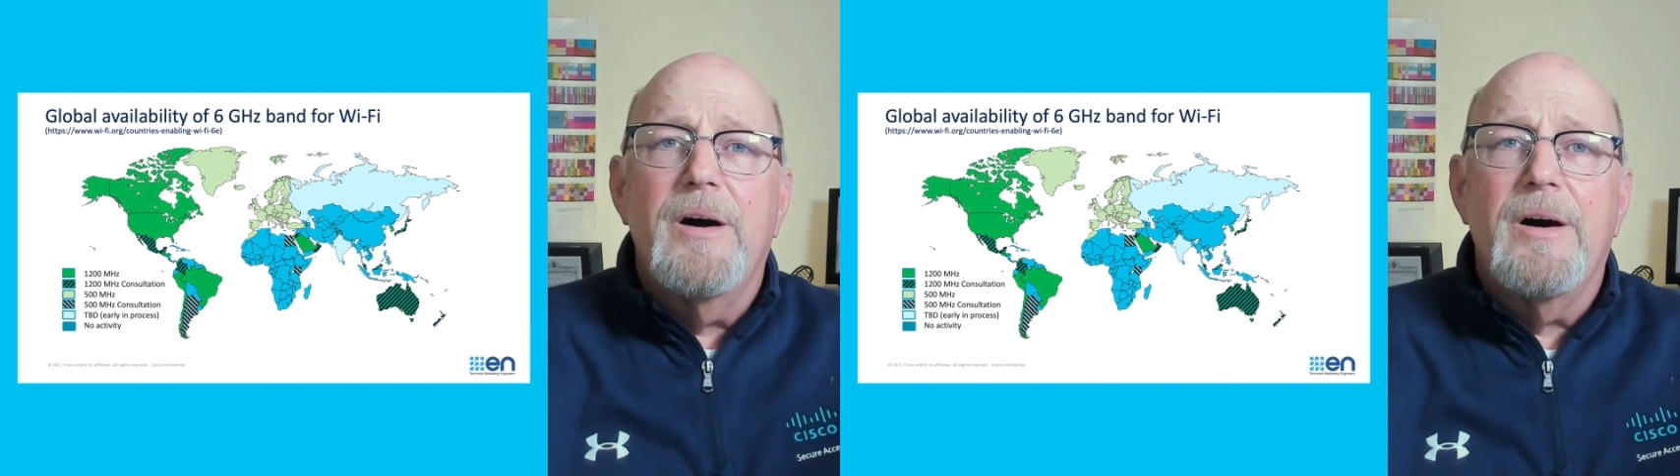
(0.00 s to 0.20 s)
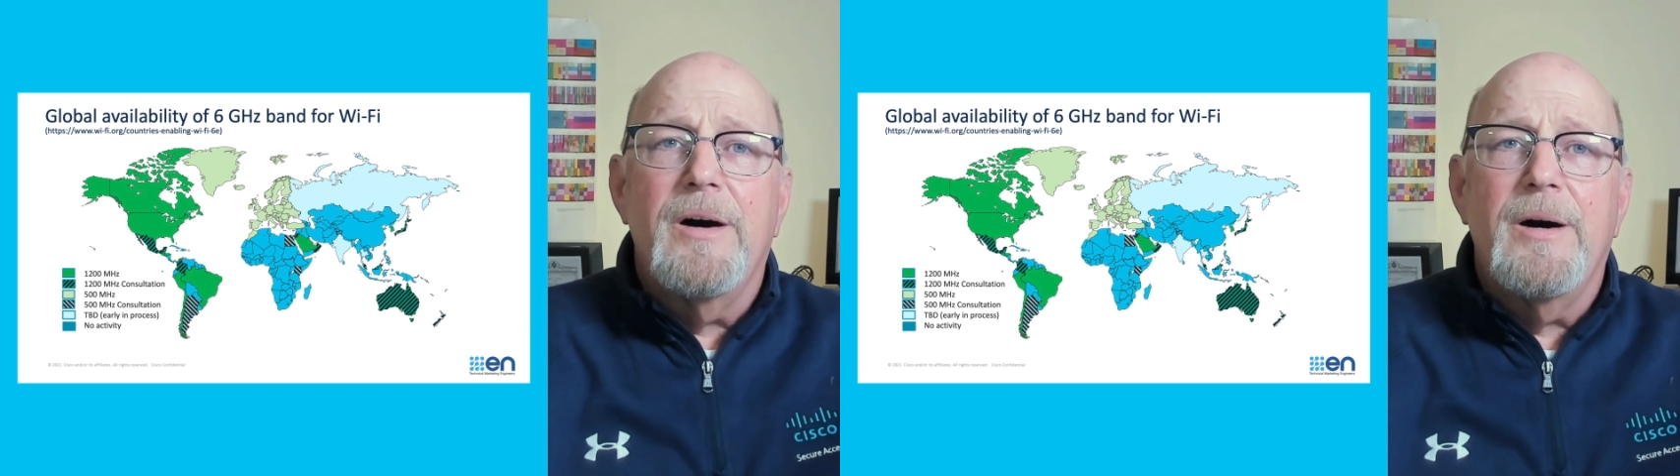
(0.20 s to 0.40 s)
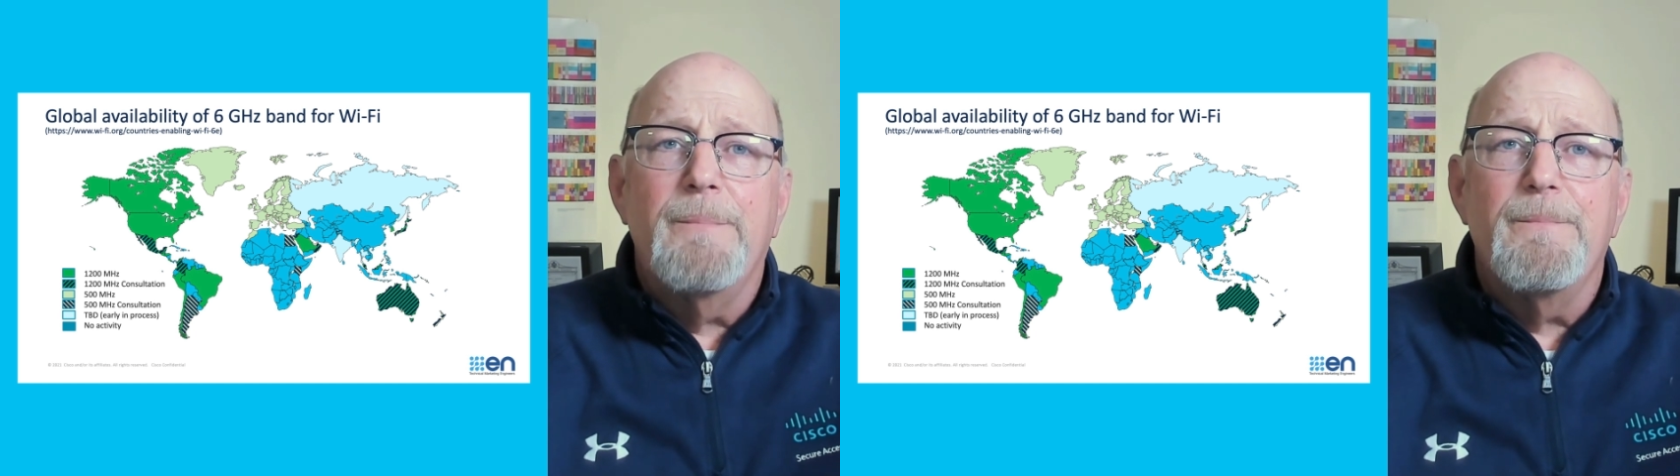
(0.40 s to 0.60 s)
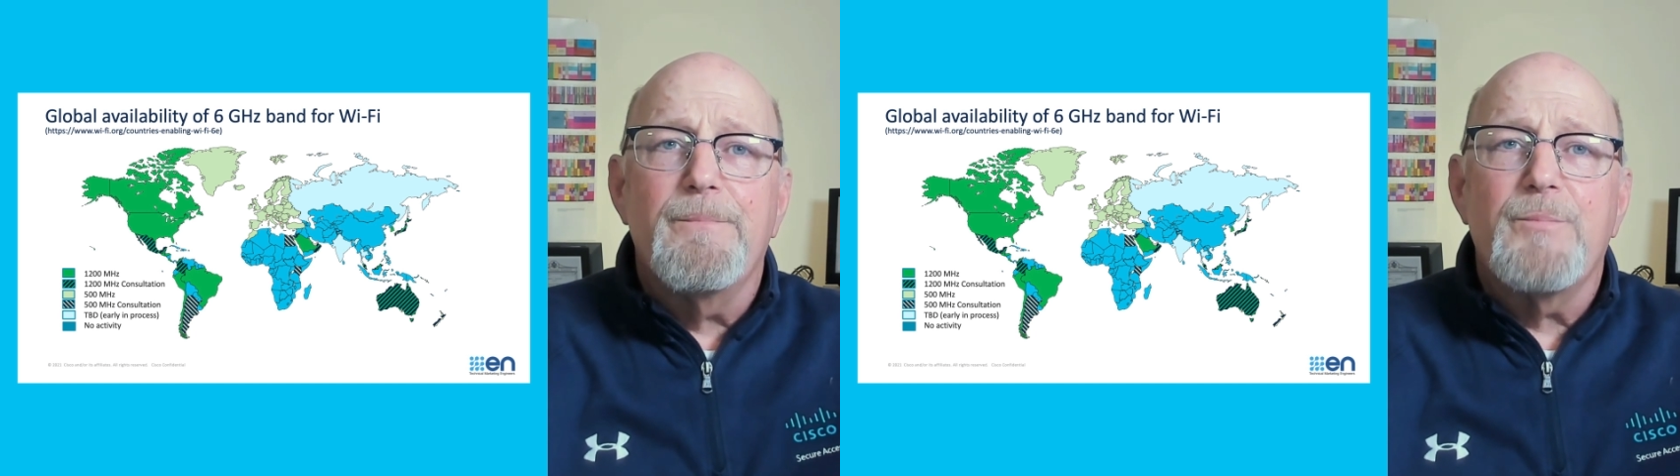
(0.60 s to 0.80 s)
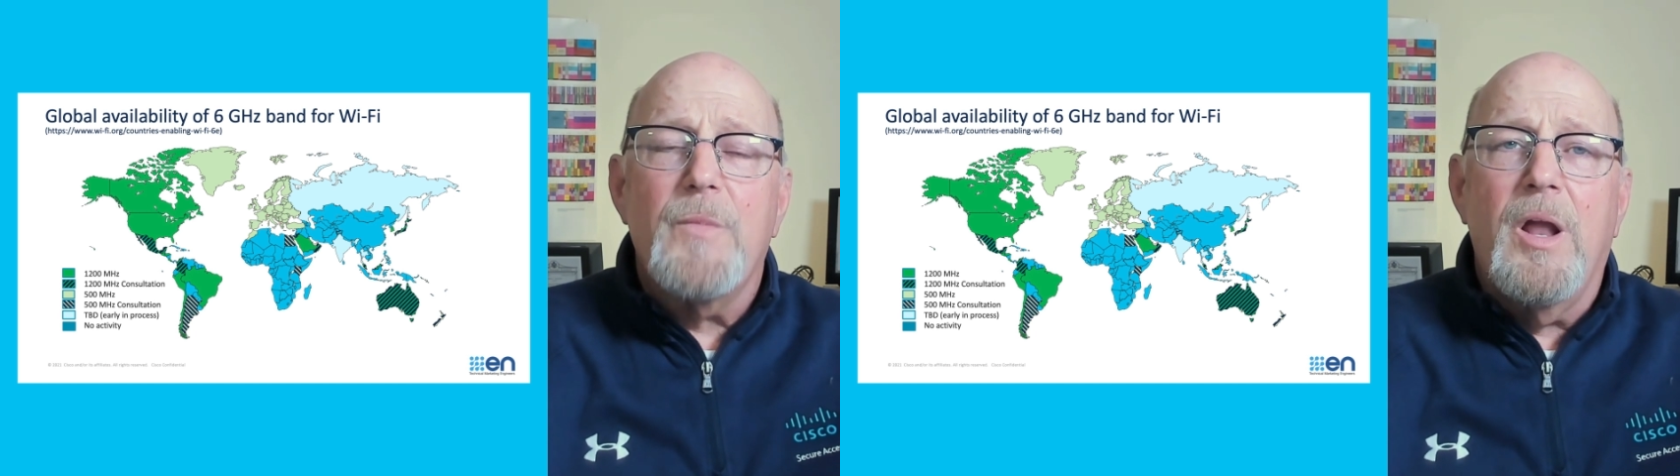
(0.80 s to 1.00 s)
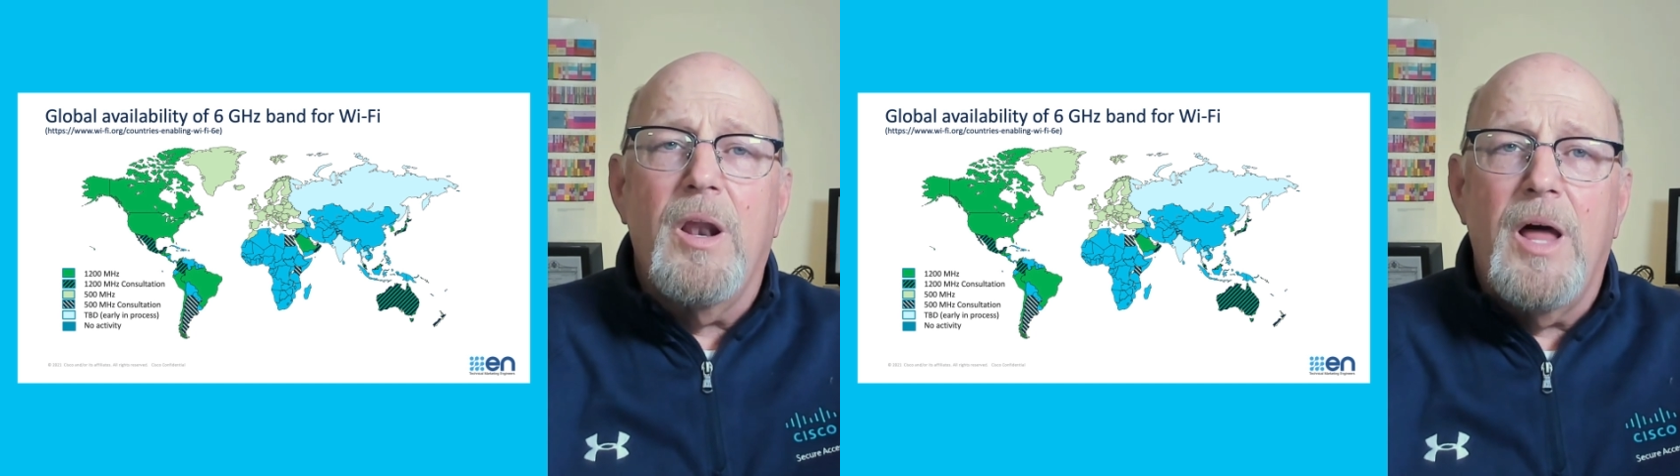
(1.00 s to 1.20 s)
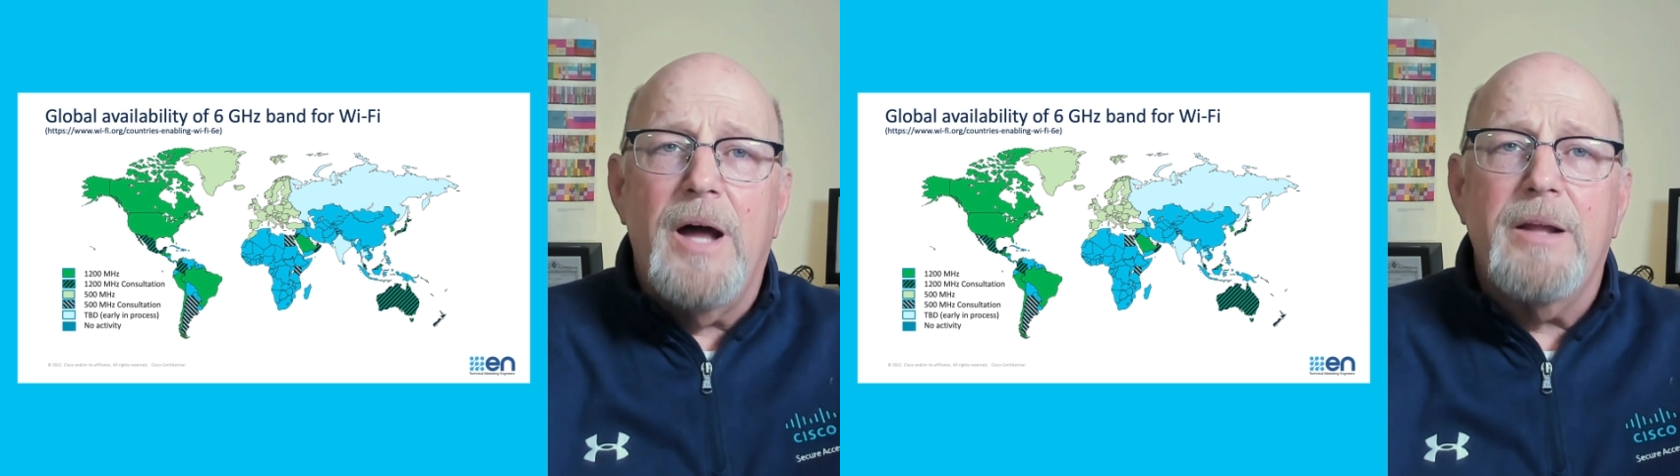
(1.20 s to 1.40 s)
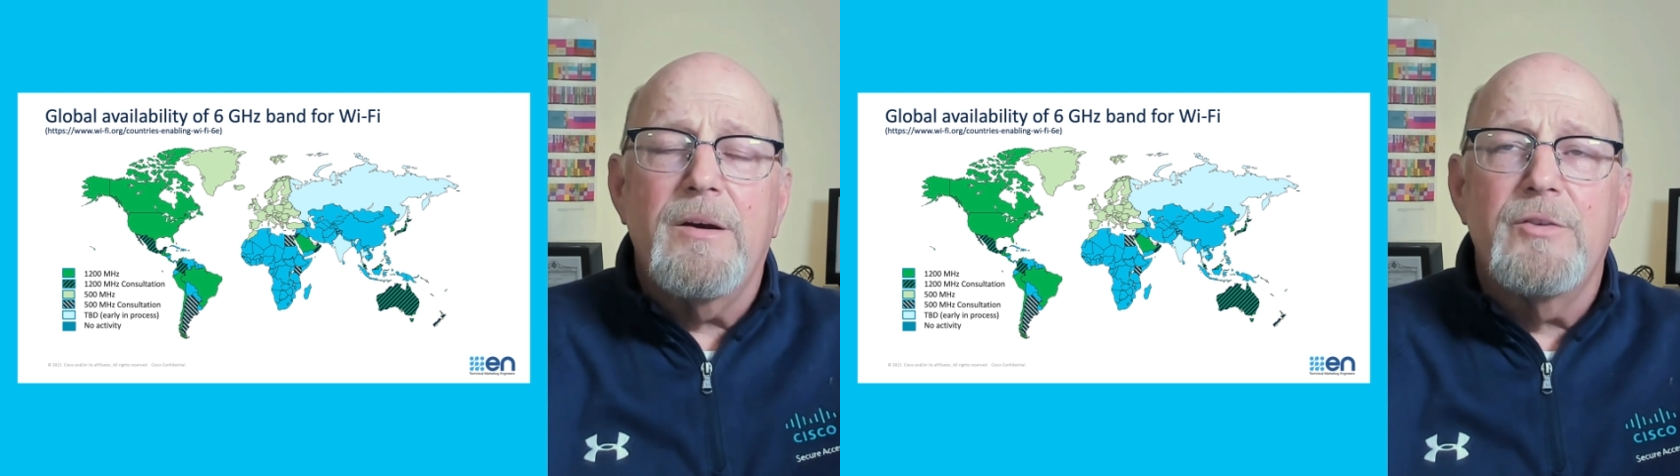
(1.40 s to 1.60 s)
A
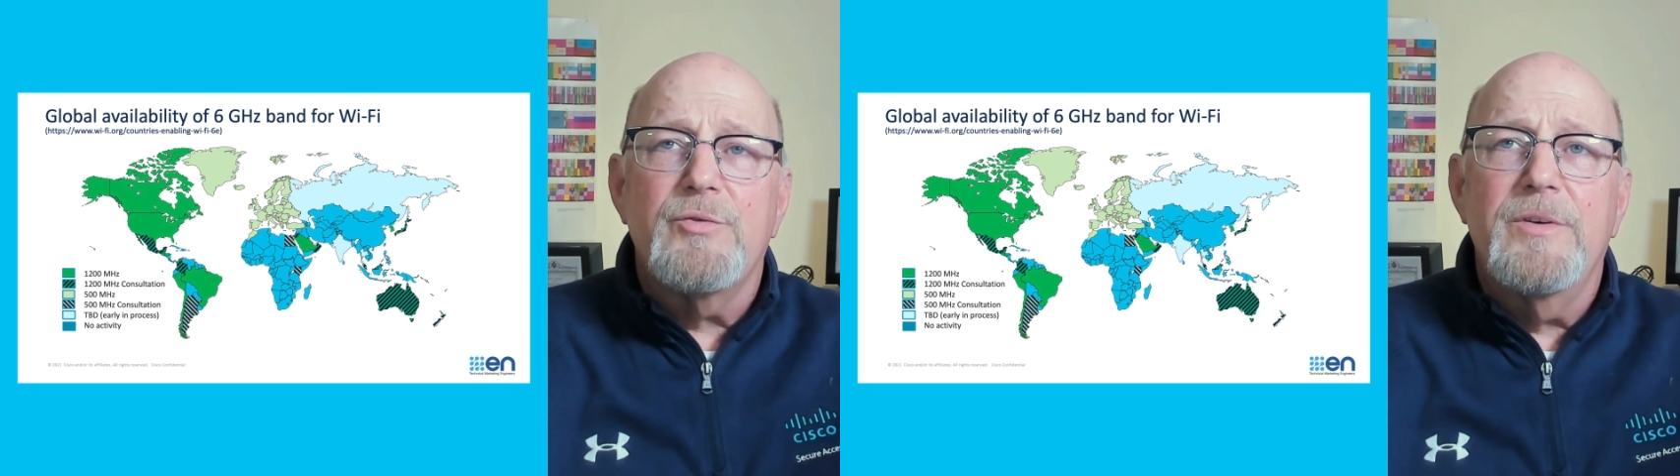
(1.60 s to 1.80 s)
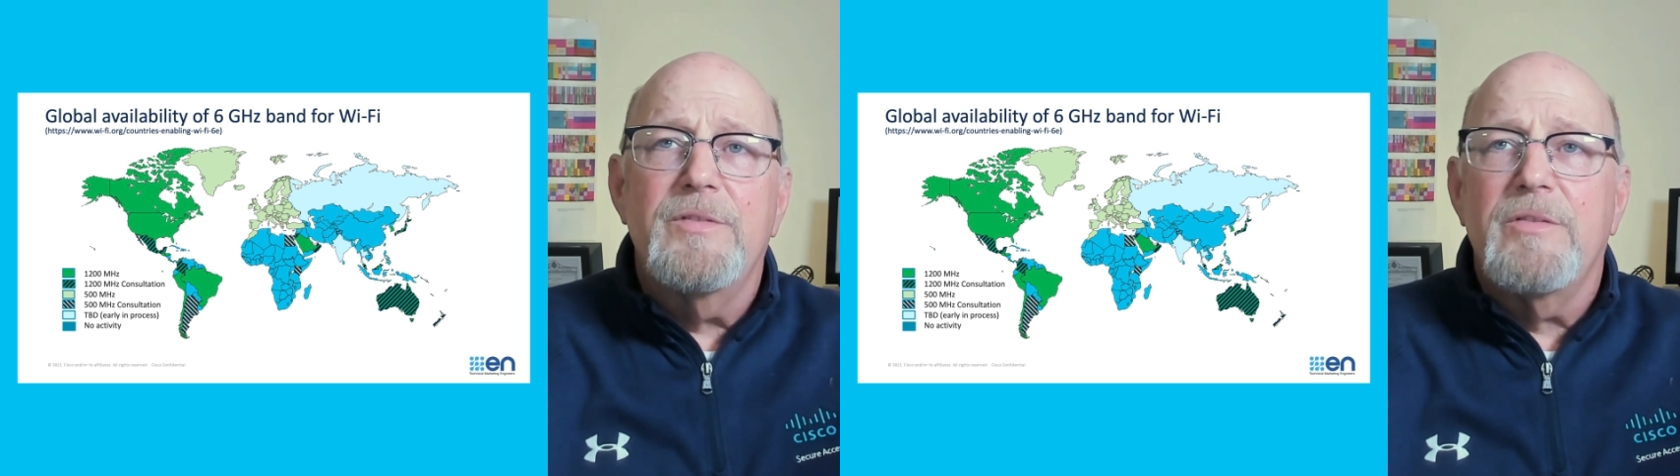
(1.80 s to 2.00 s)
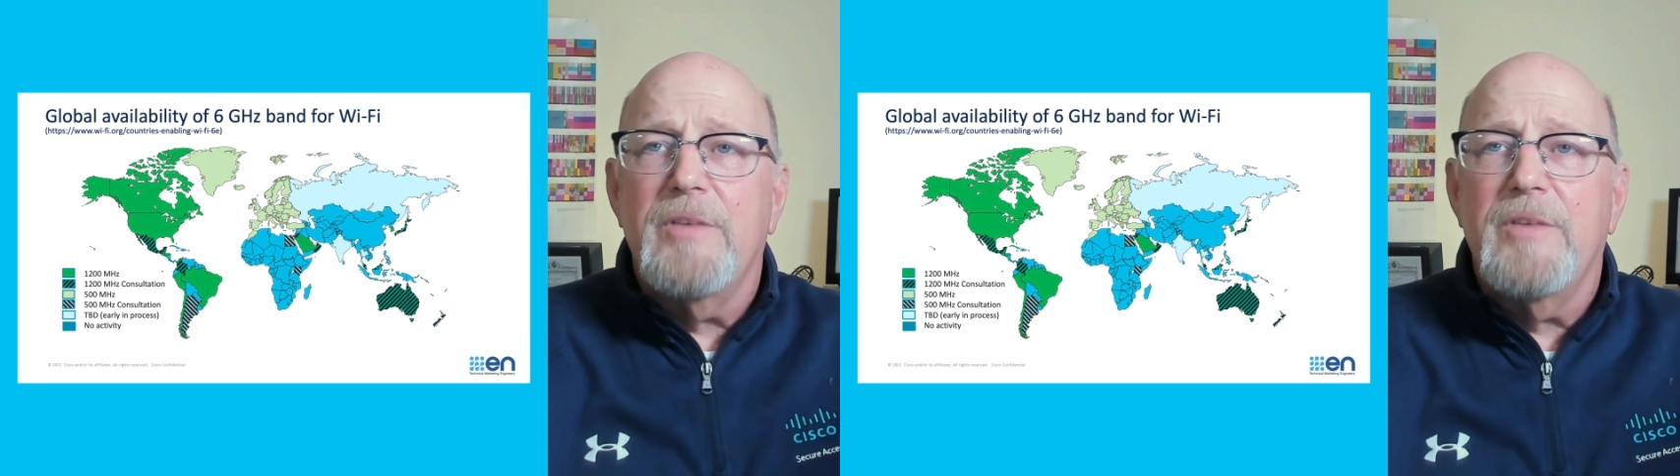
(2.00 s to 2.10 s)
lot of countries,